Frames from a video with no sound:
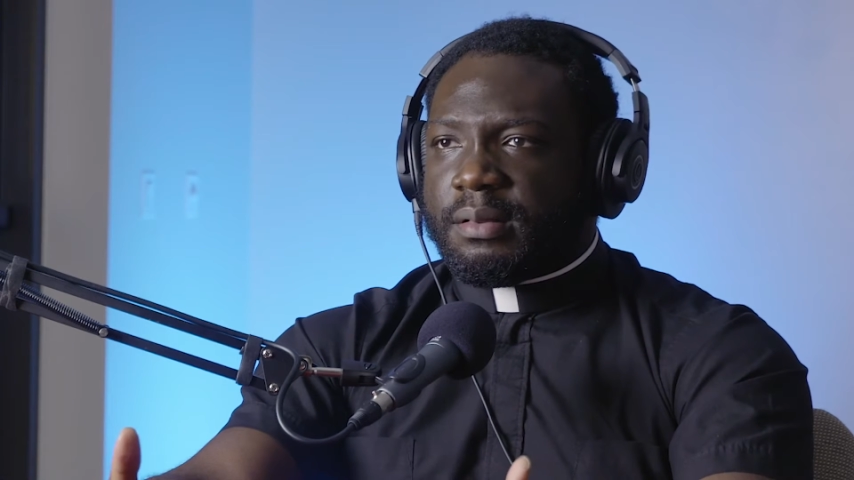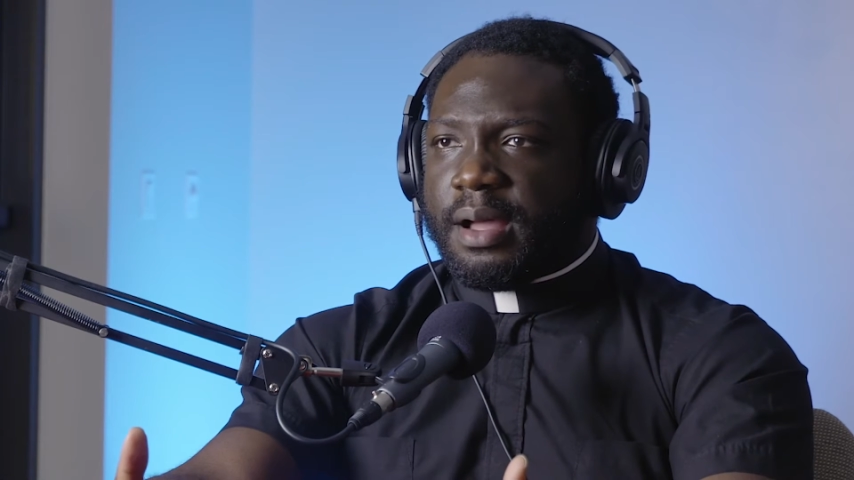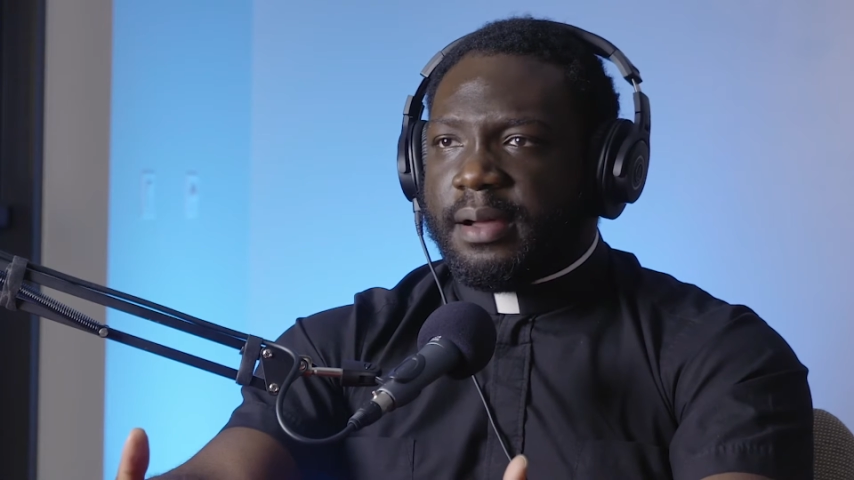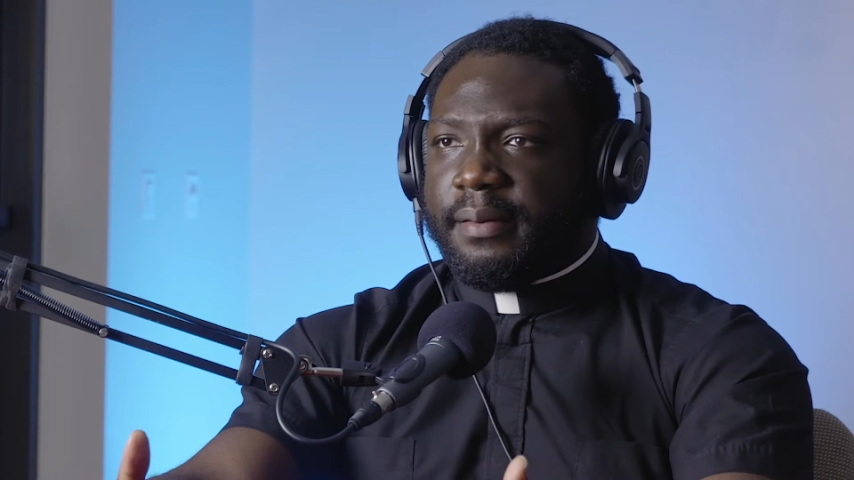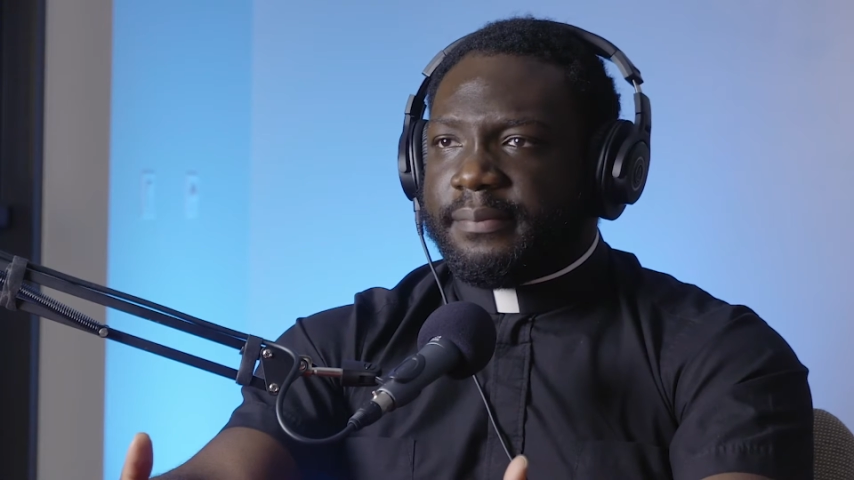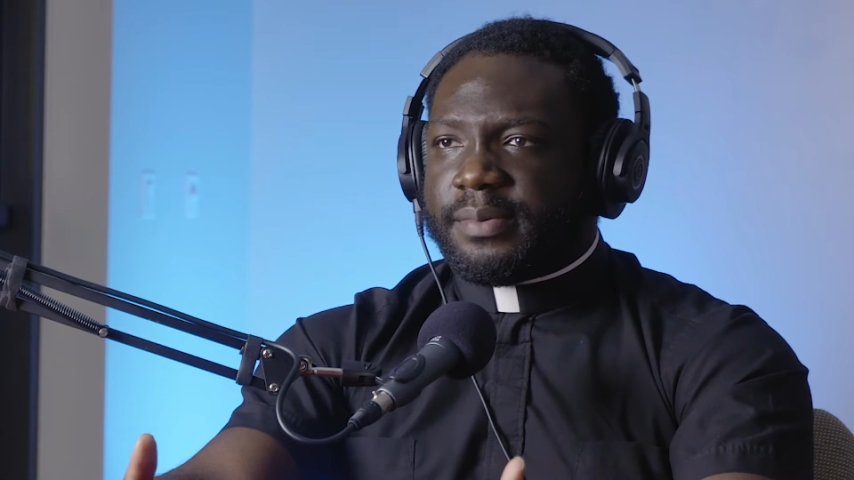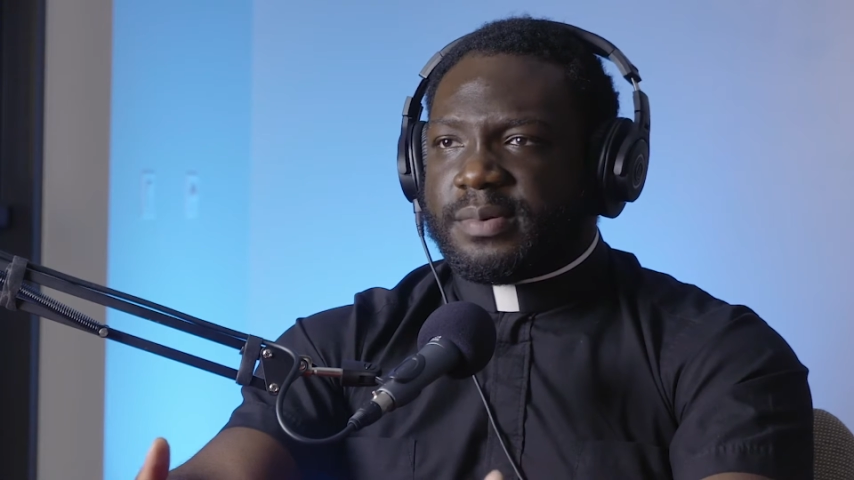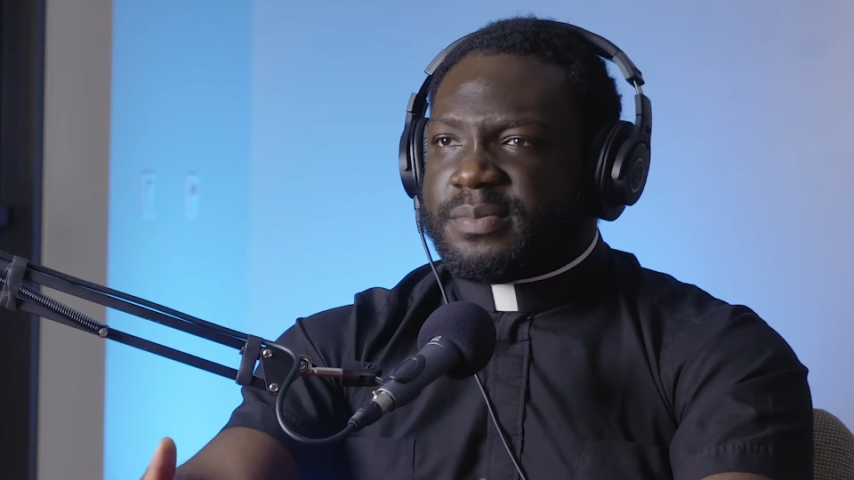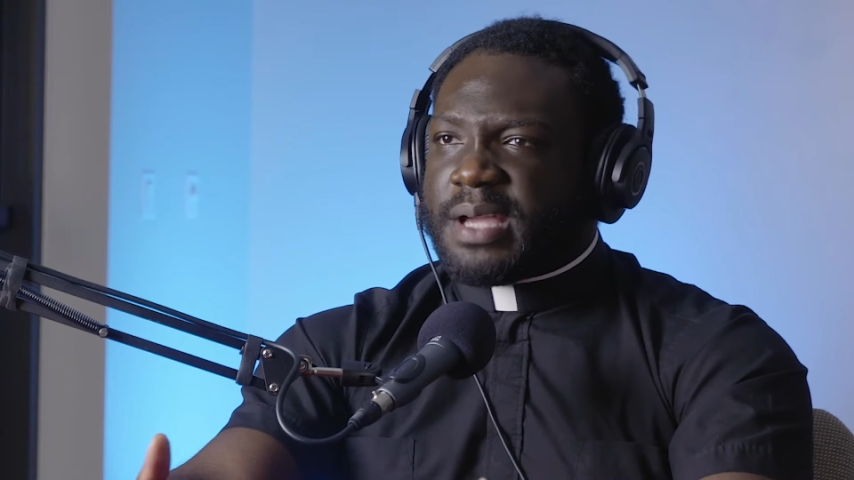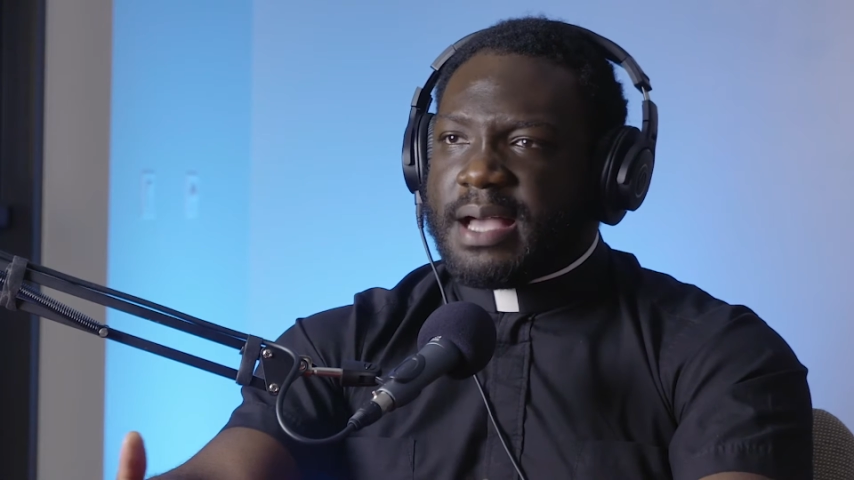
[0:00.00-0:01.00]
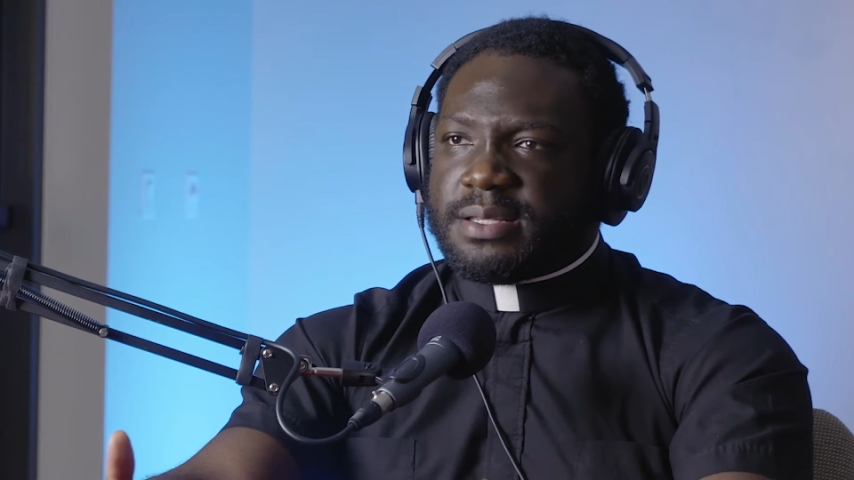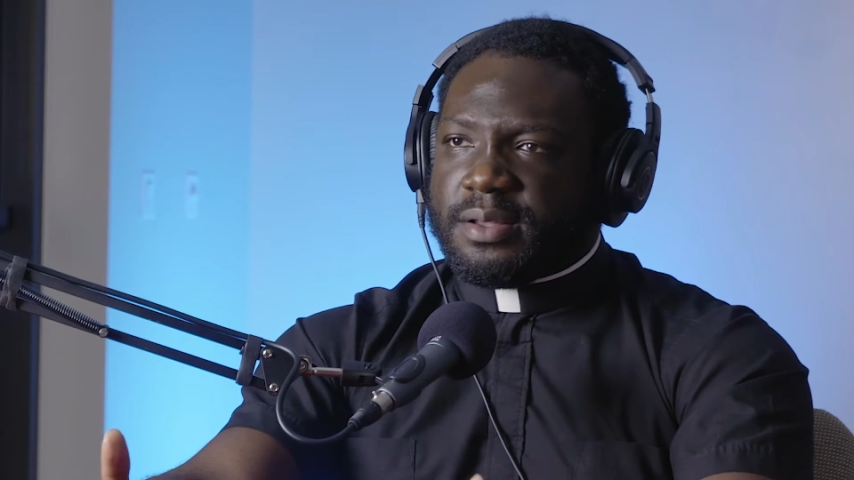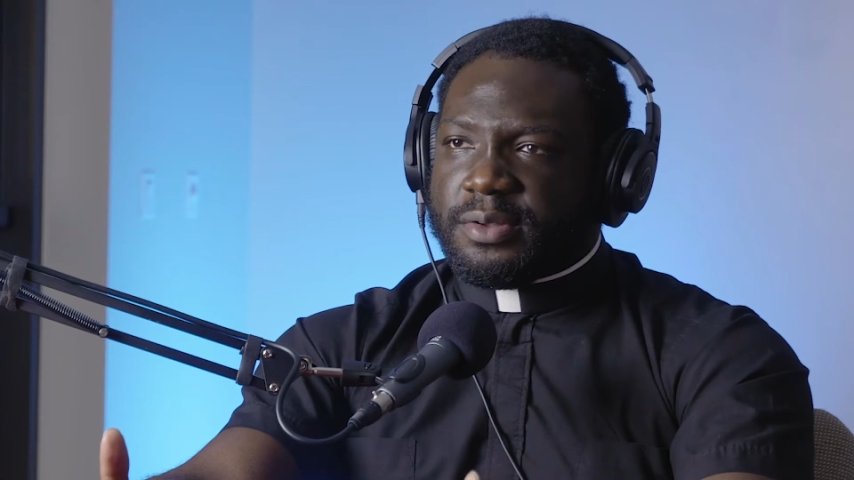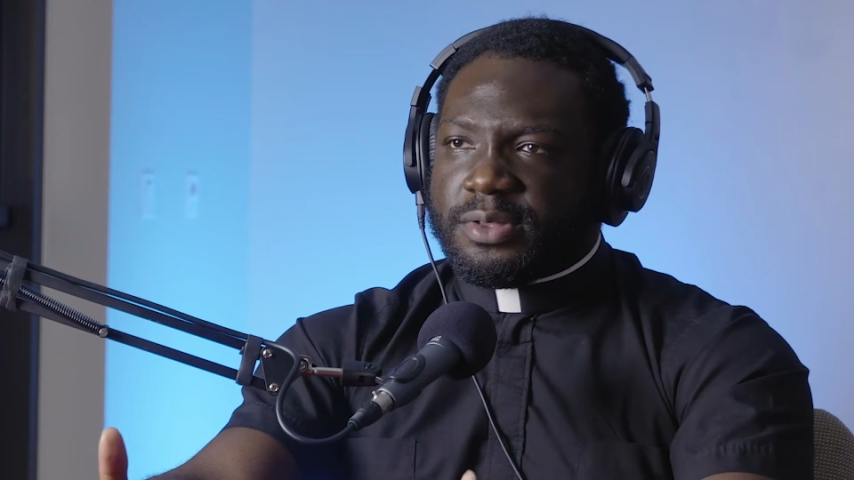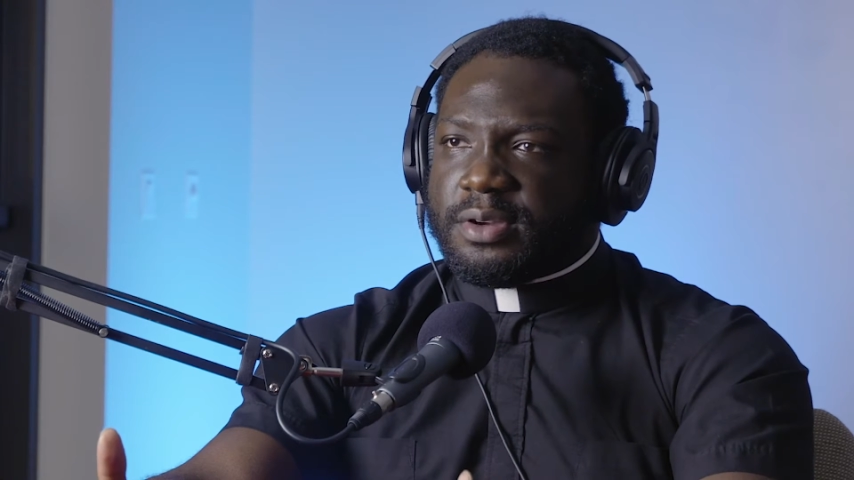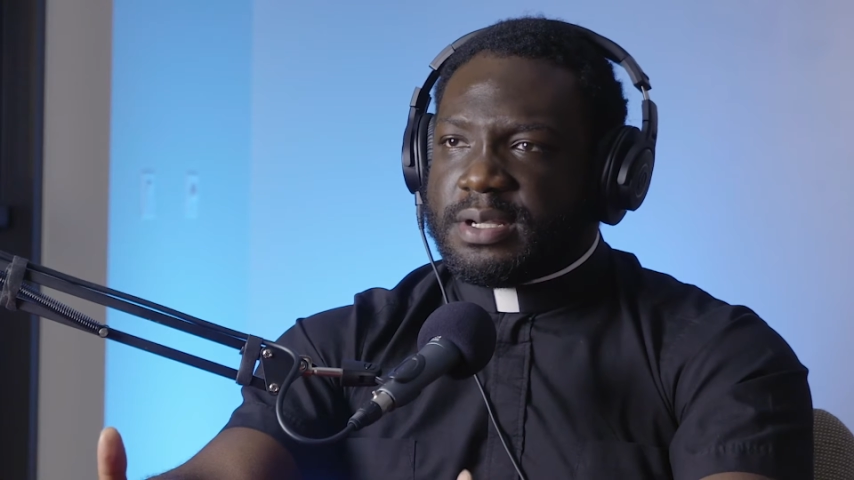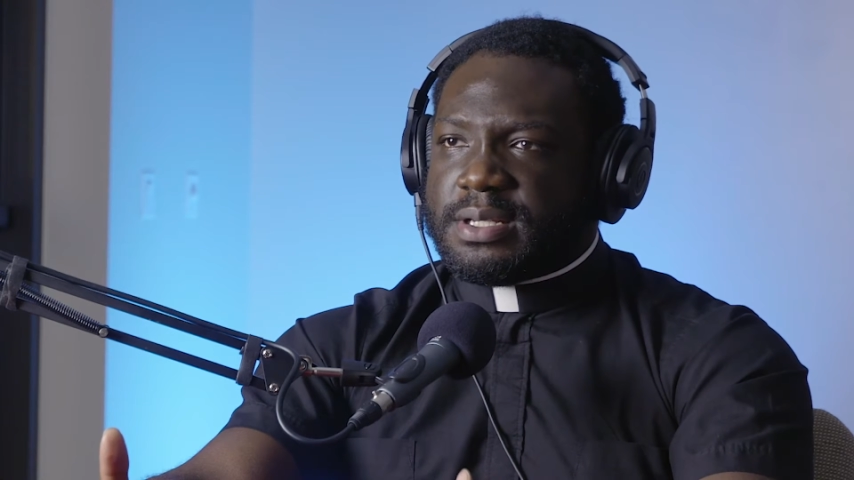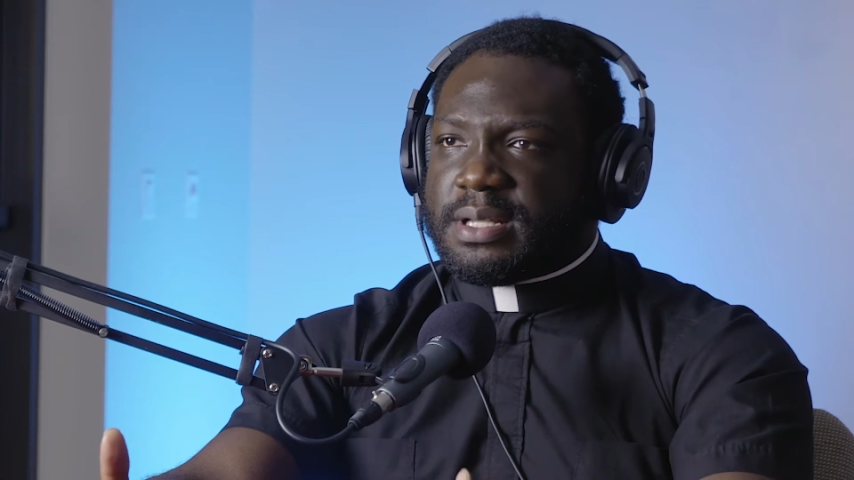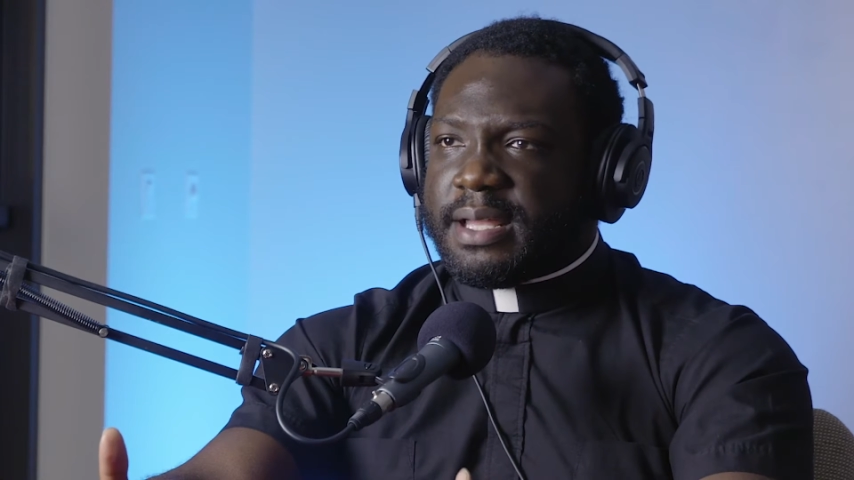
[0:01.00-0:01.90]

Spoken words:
Guys in their 30s,